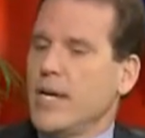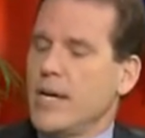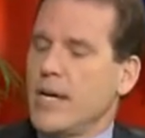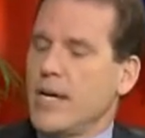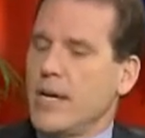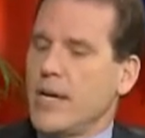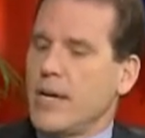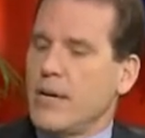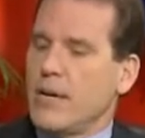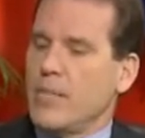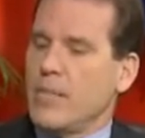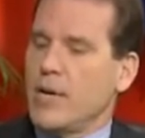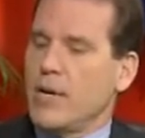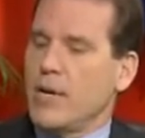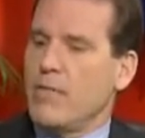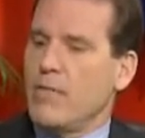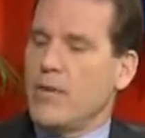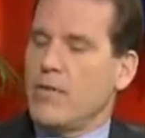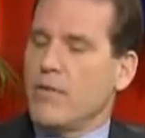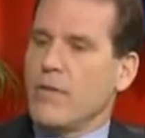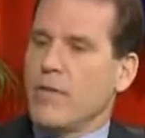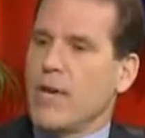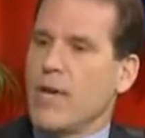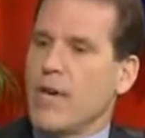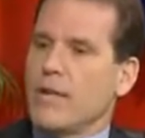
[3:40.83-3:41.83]
Uh, but if
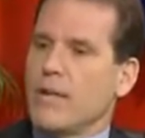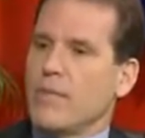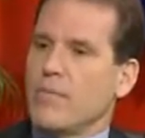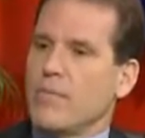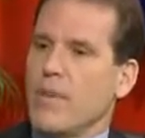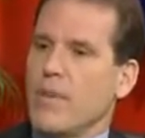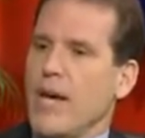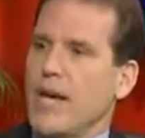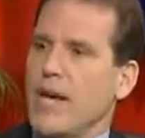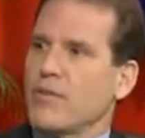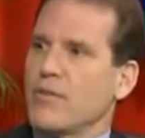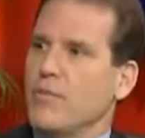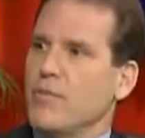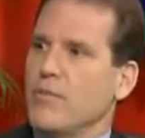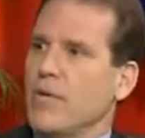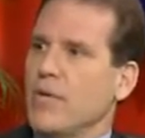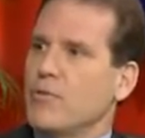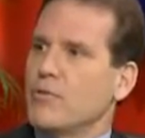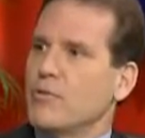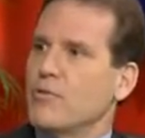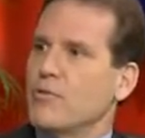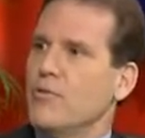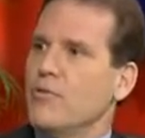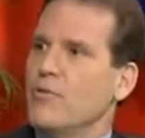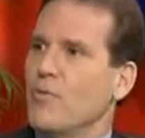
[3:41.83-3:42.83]
you have not actually been
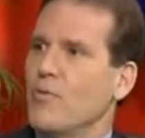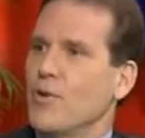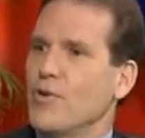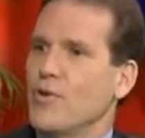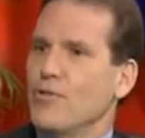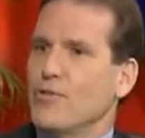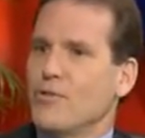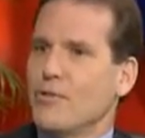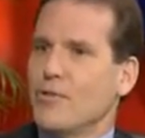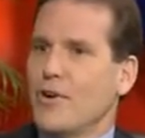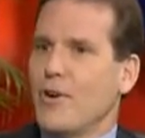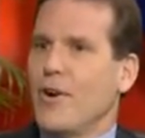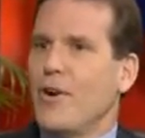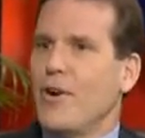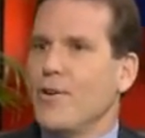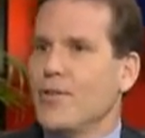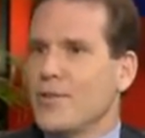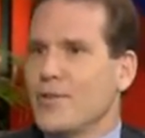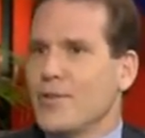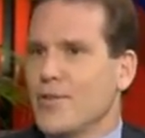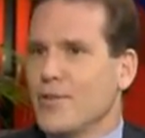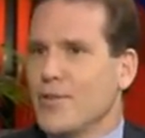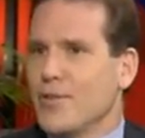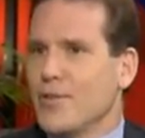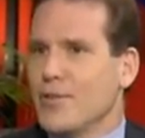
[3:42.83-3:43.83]
true to what you're called
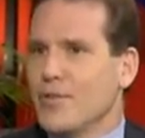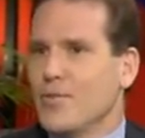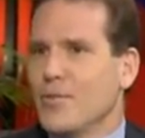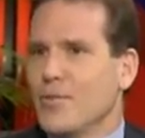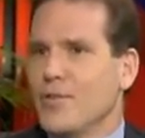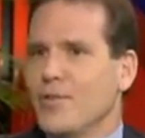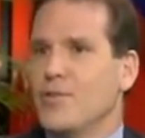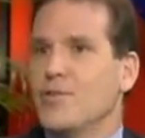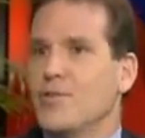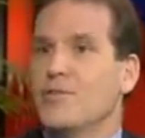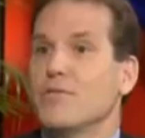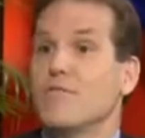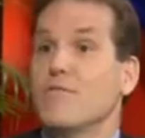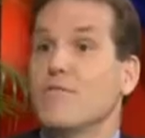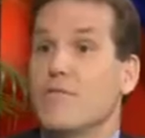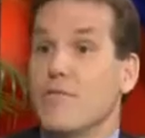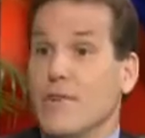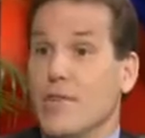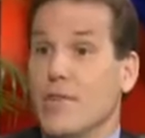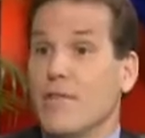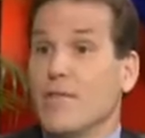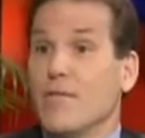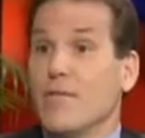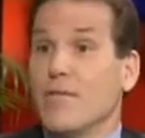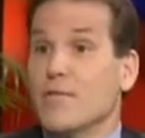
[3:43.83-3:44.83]
to do, which is
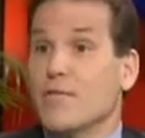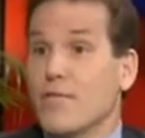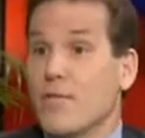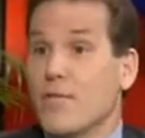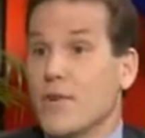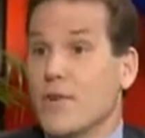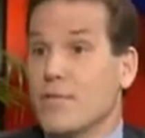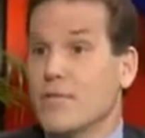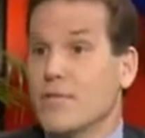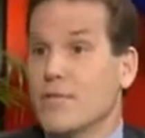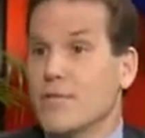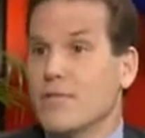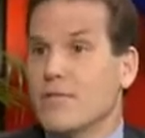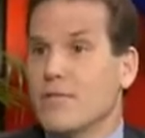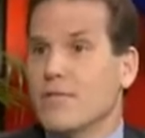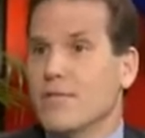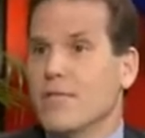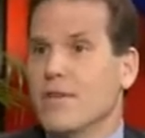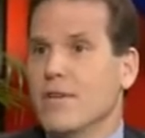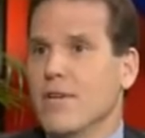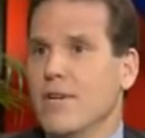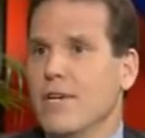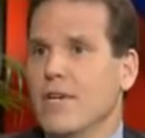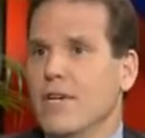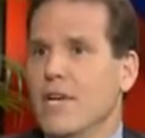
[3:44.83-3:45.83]
forgiveness, for instance,
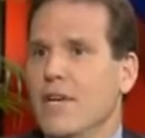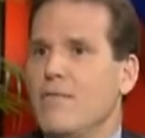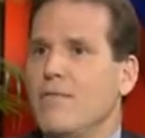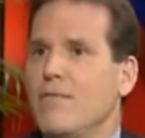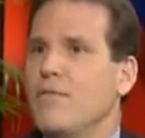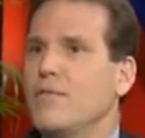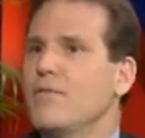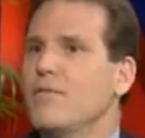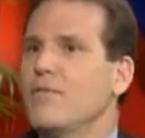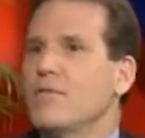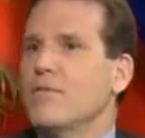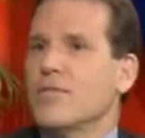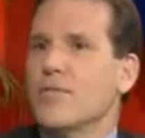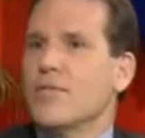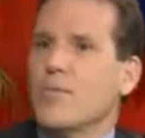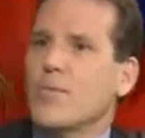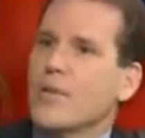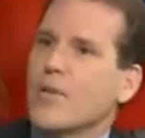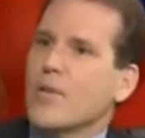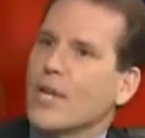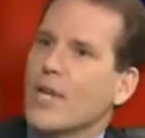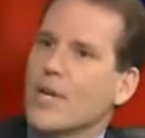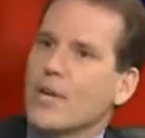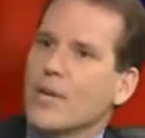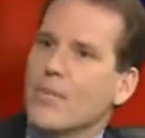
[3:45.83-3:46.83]
if you're
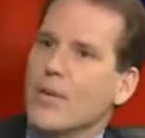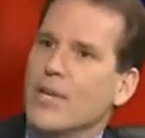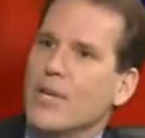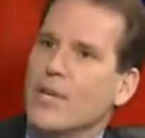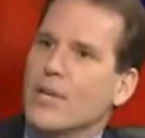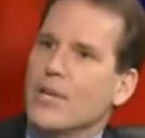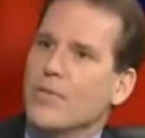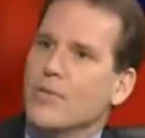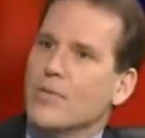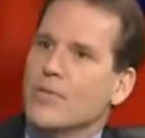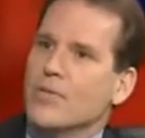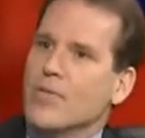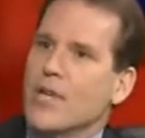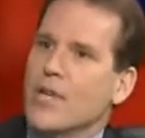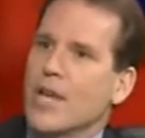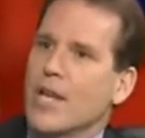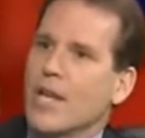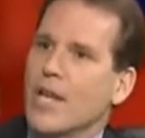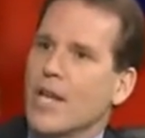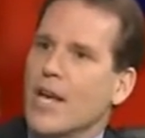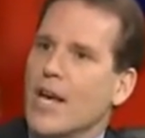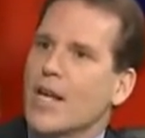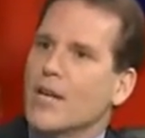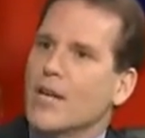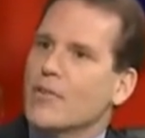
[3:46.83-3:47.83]
someone like me that was had
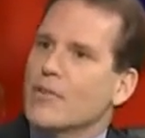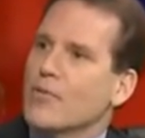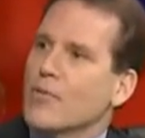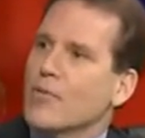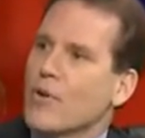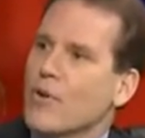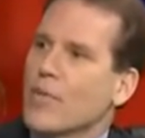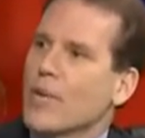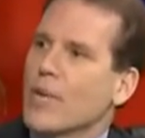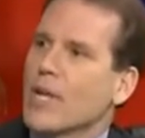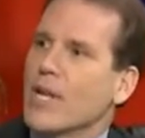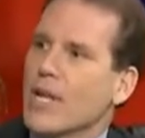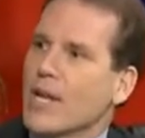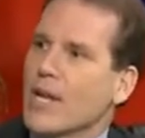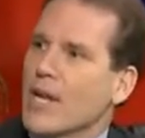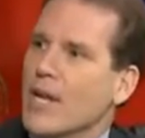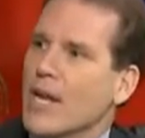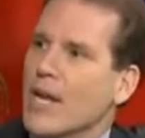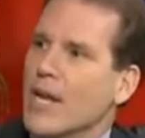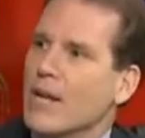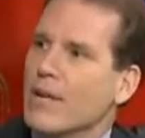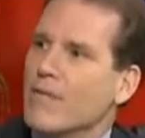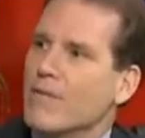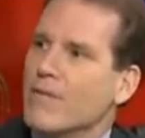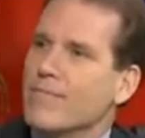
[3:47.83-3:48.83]
a lot of torment and a
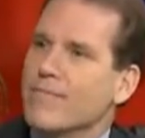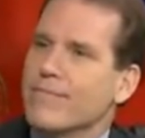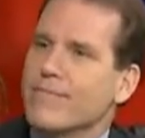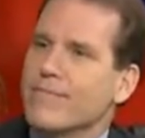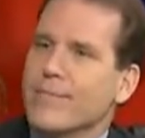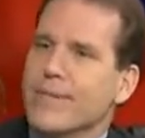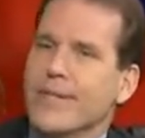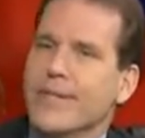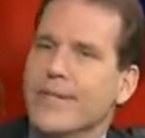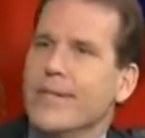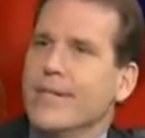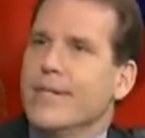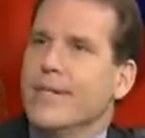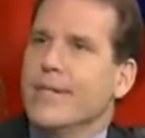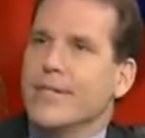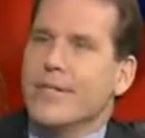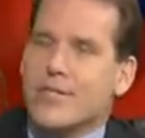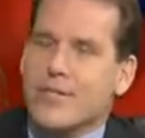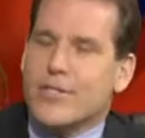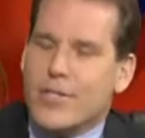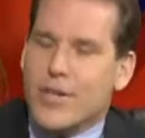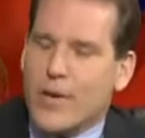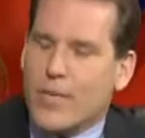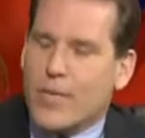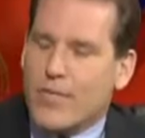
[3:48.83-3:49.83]
lot of
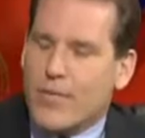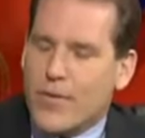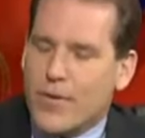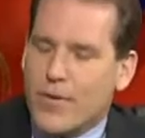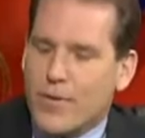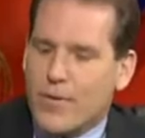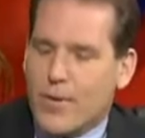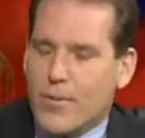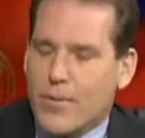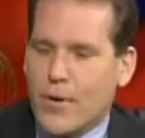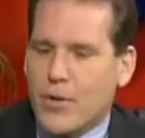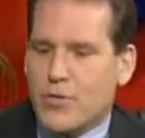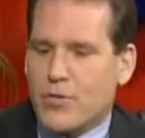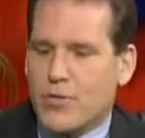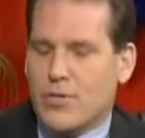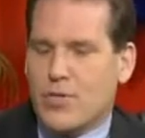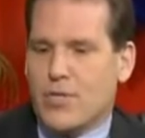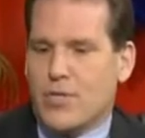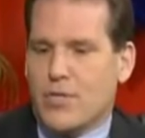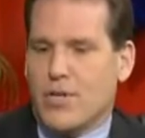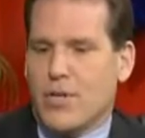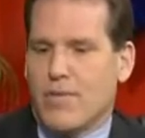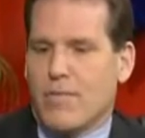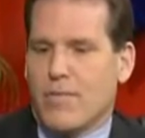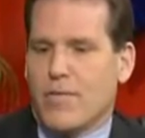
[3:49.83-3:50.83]
discomfort, emotional
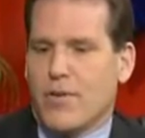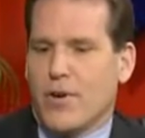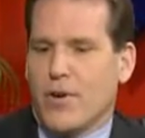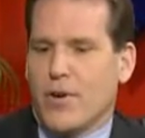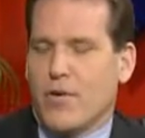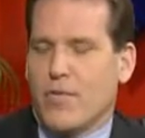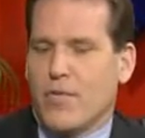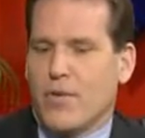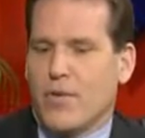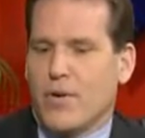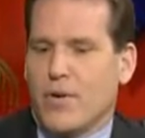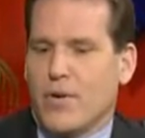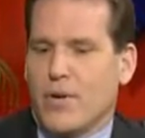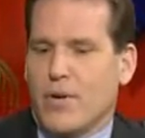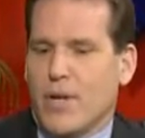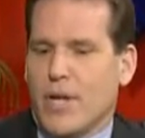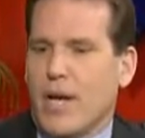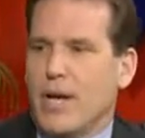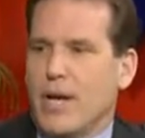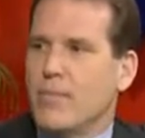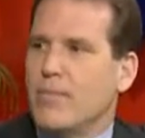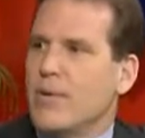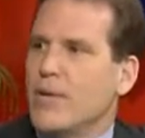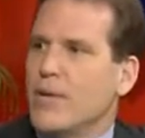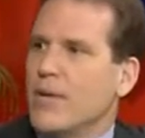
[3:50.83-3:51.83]
discomfort over
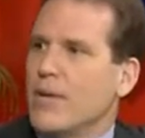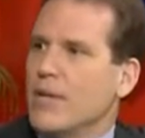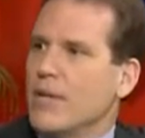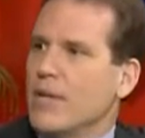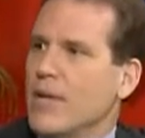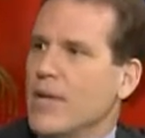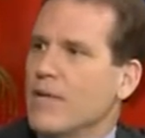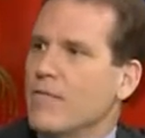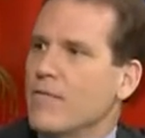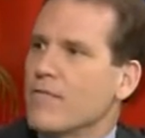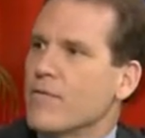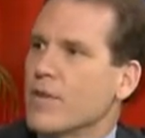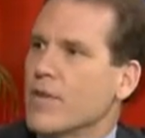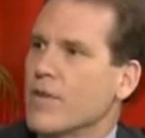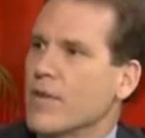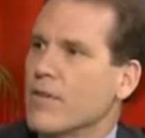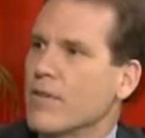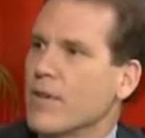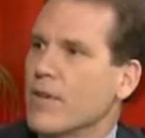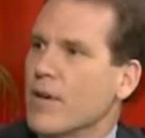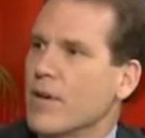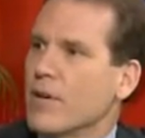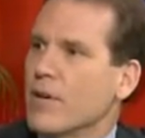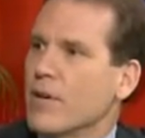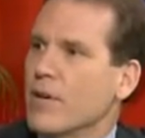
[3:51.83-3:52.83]
not being not
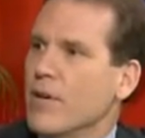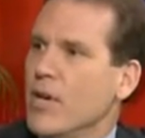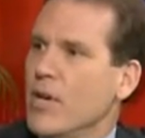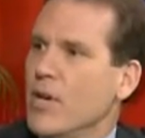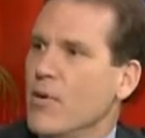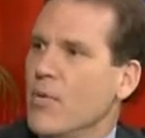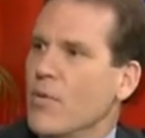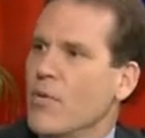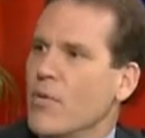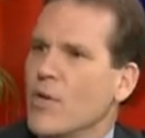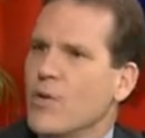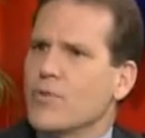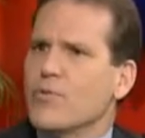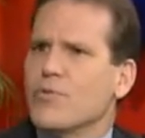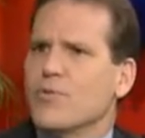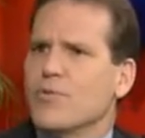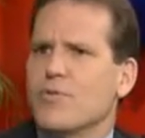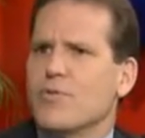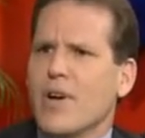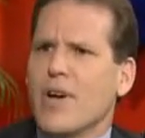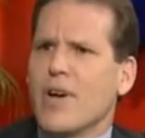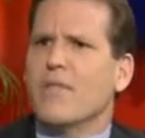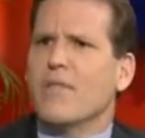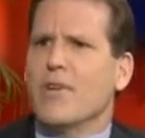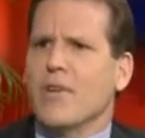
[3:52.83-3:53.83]
forgiving, well, those were
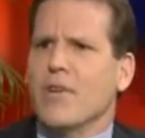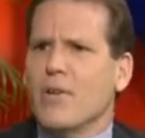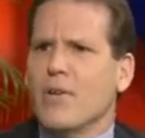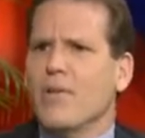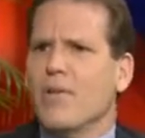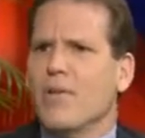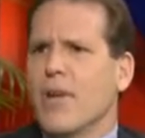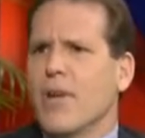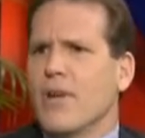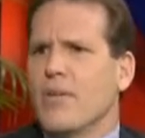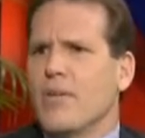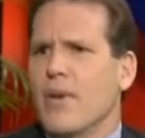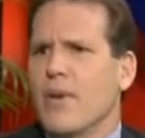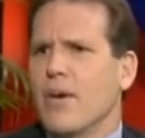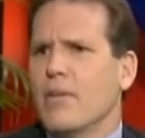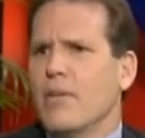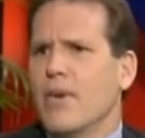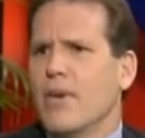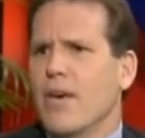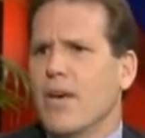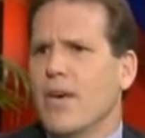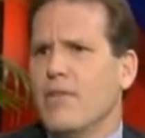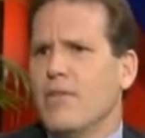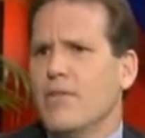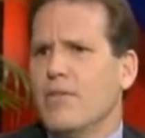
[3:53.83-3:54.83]
driving a whole lot of my
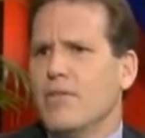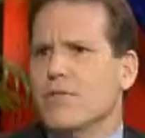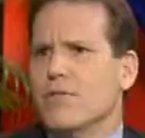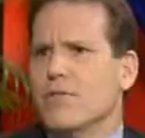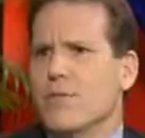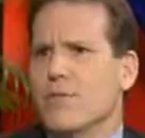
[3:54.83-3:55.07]
behaviors.